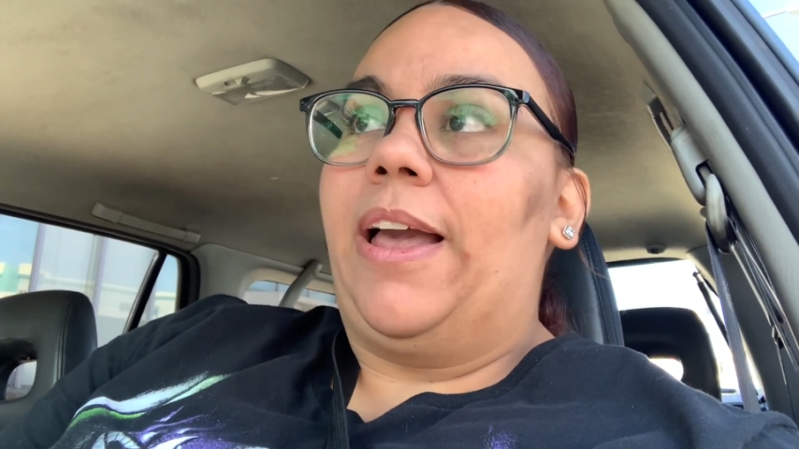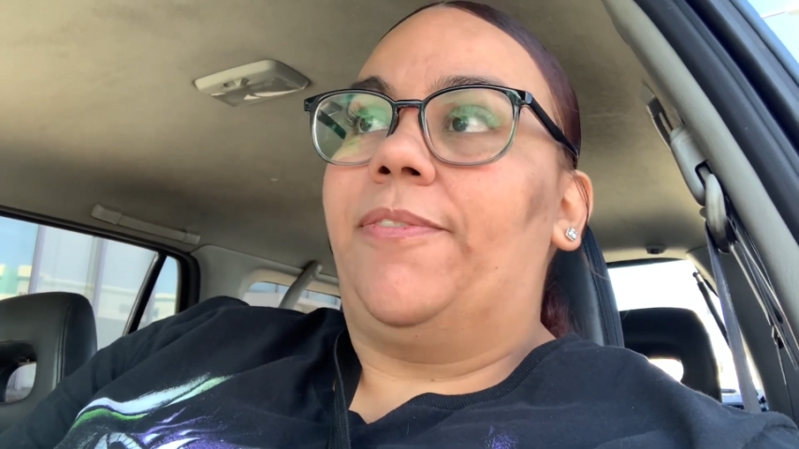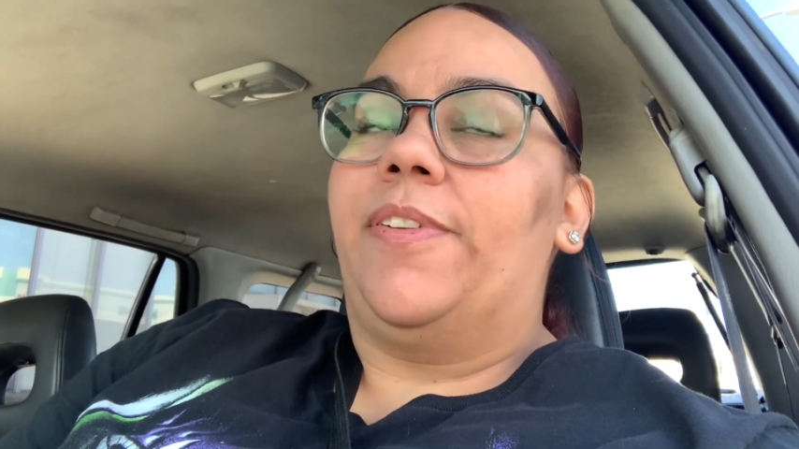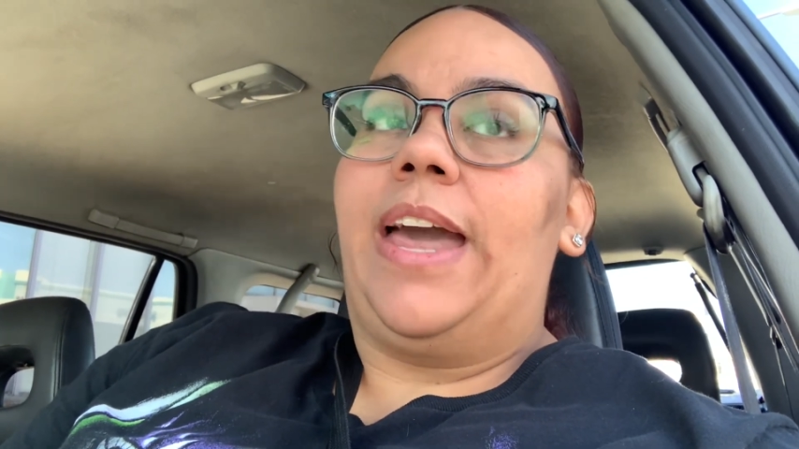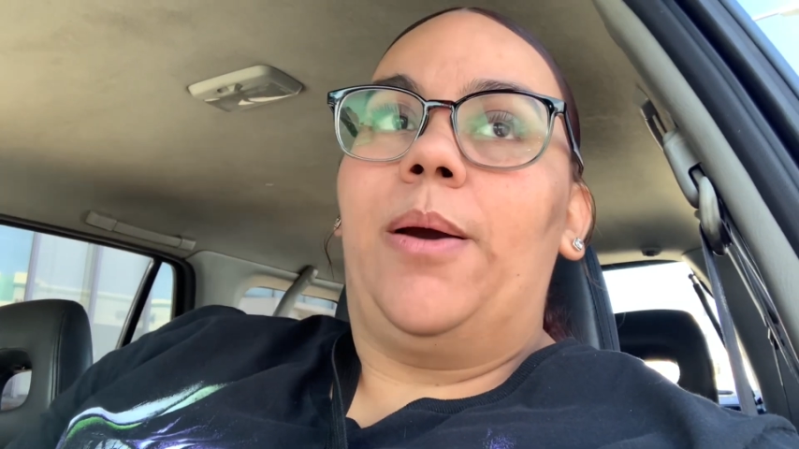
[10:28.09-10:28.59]
for
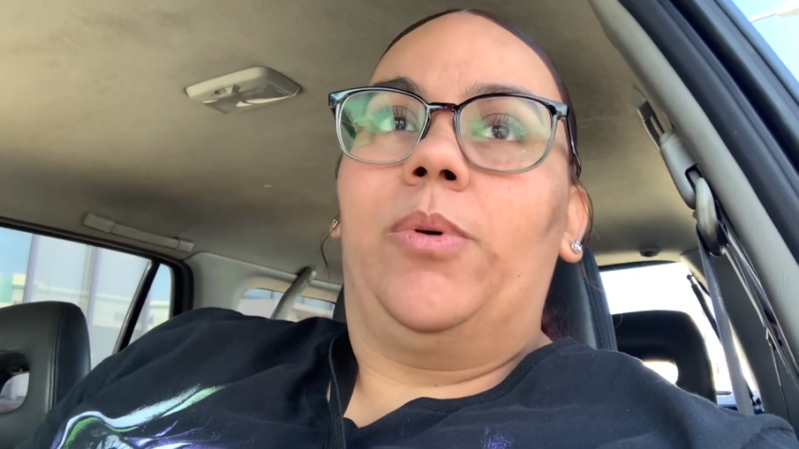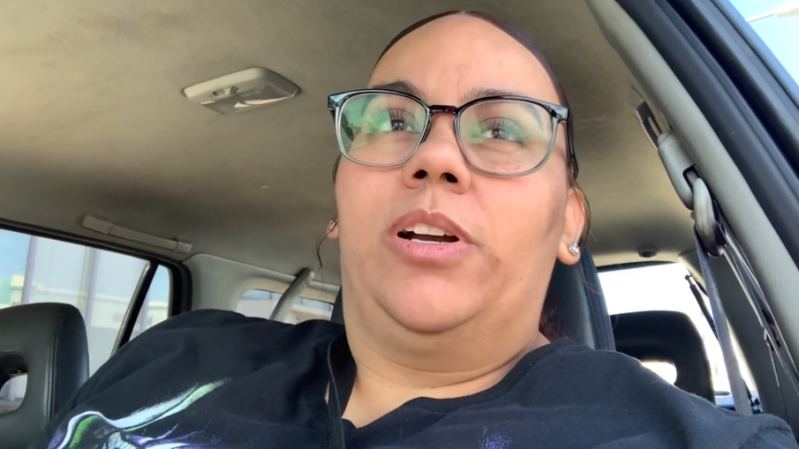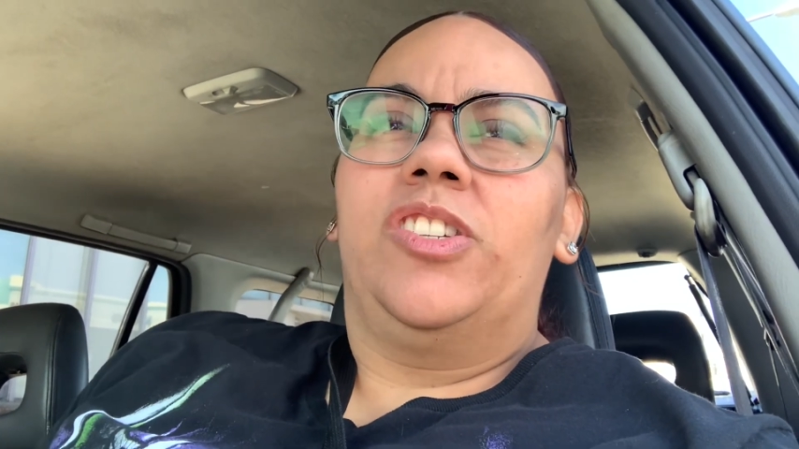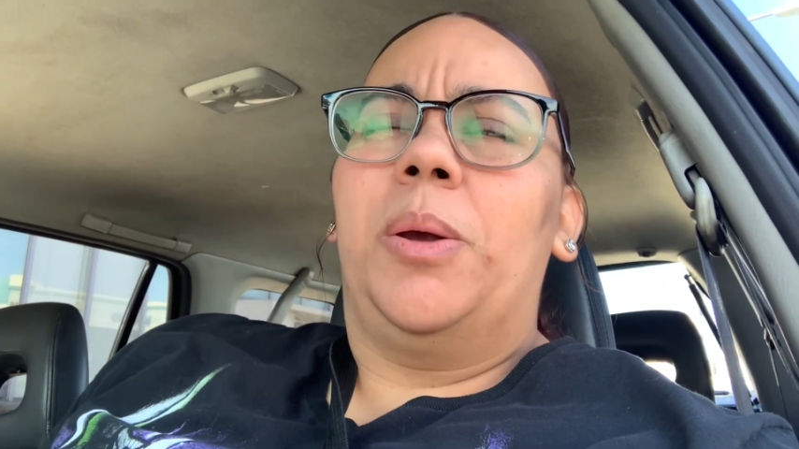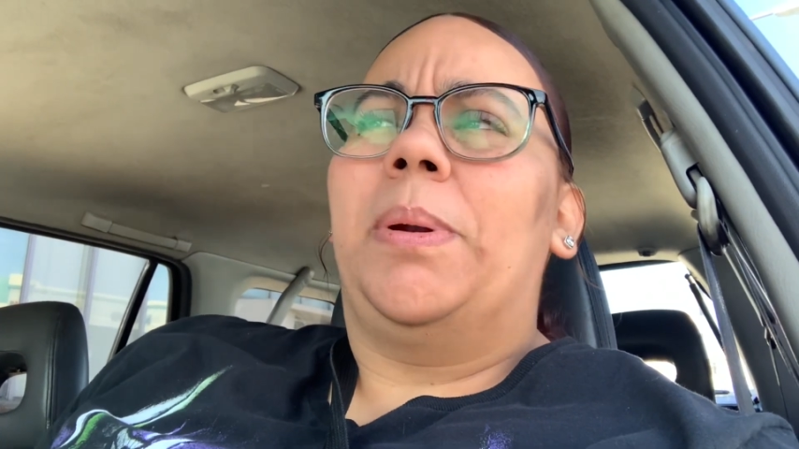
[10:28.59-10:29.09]
that one,
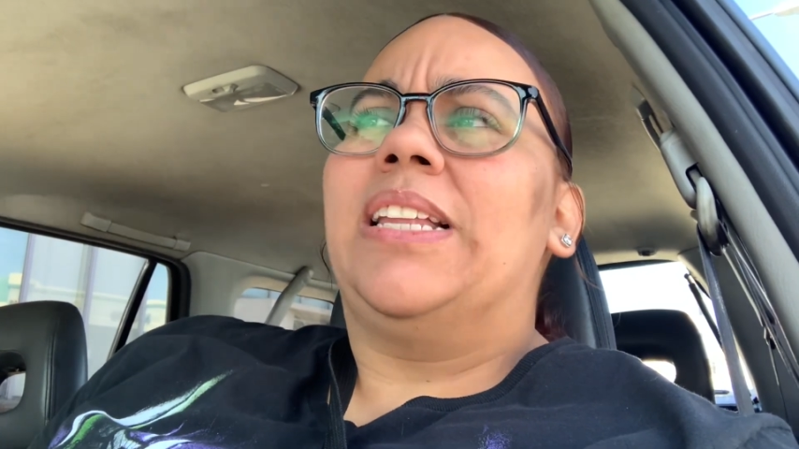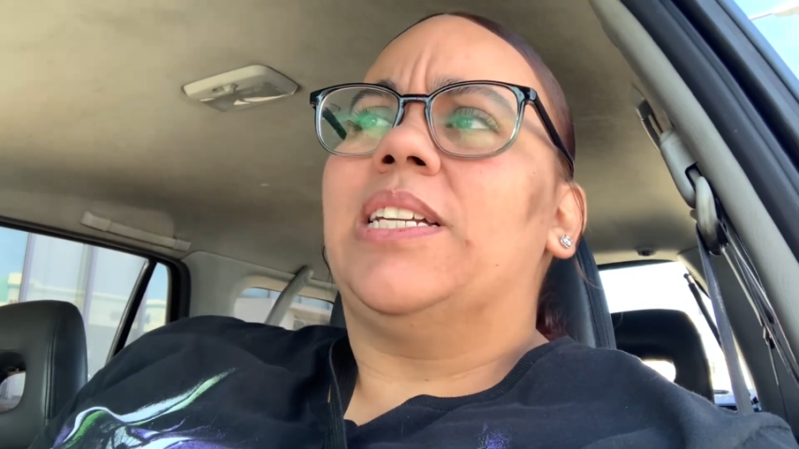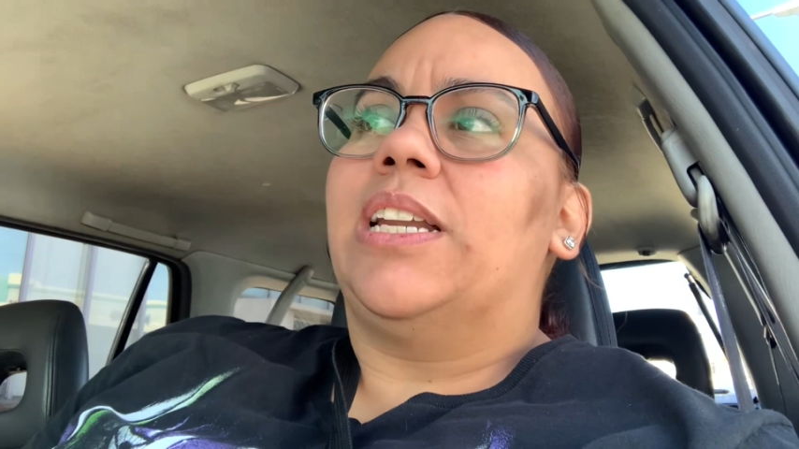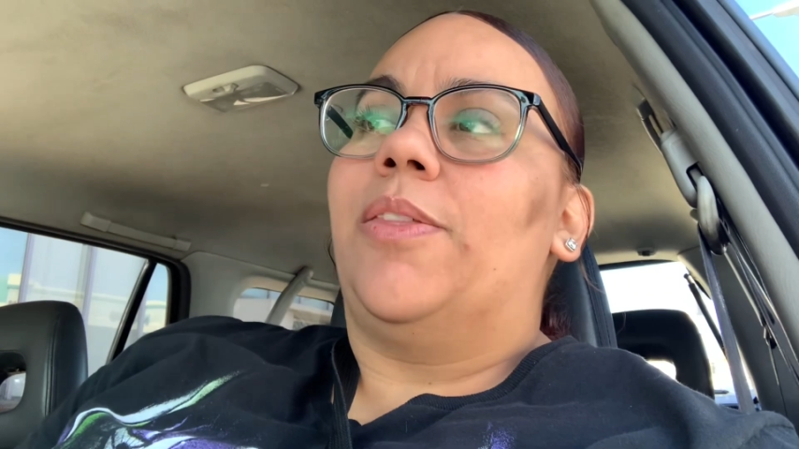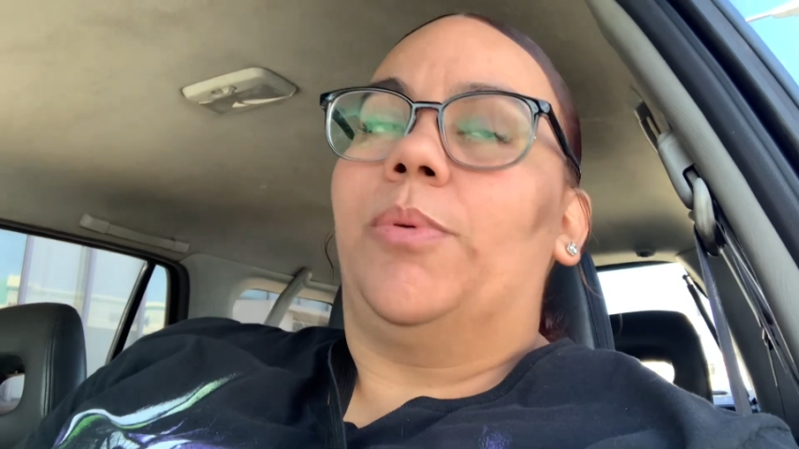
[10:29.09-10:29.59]
because she applied to
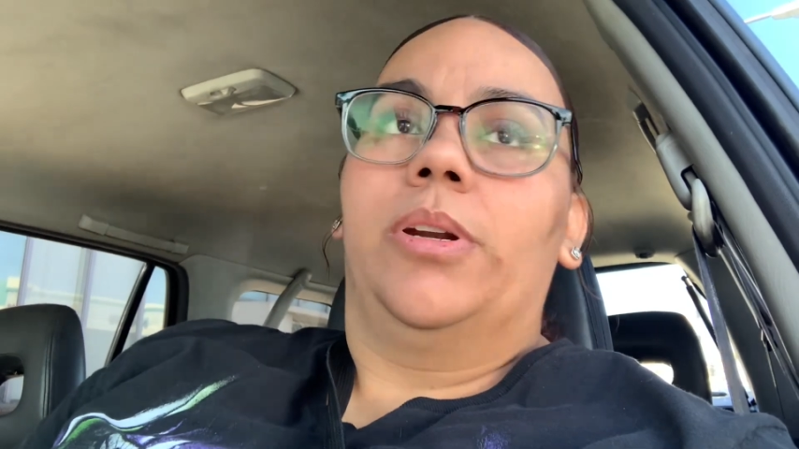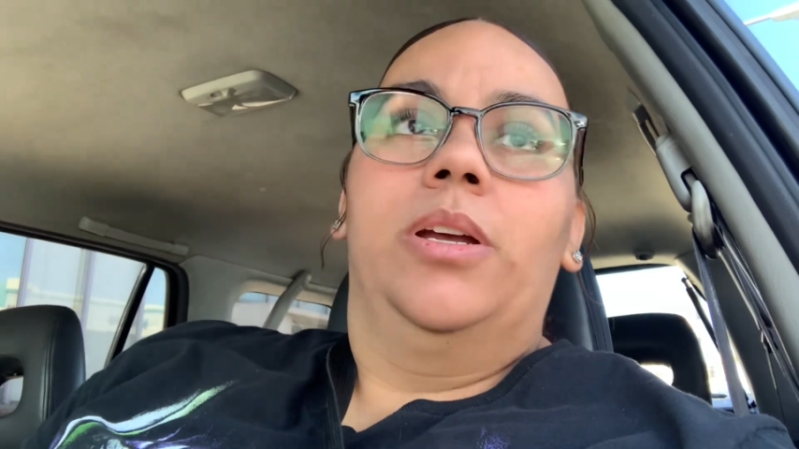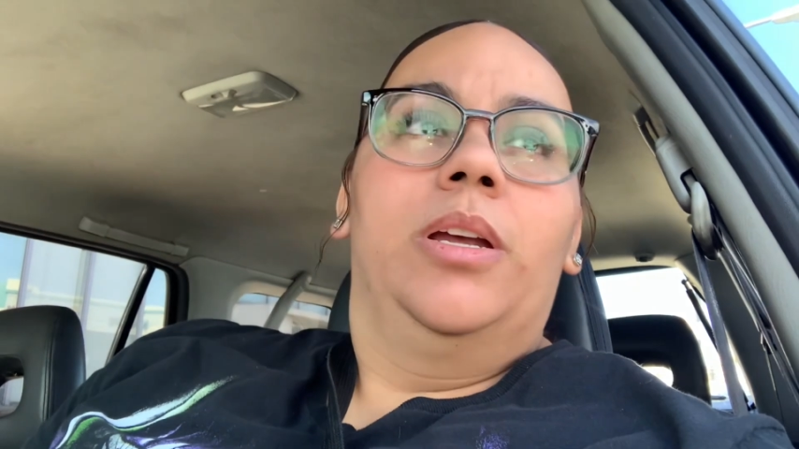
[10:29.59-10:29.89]
another one.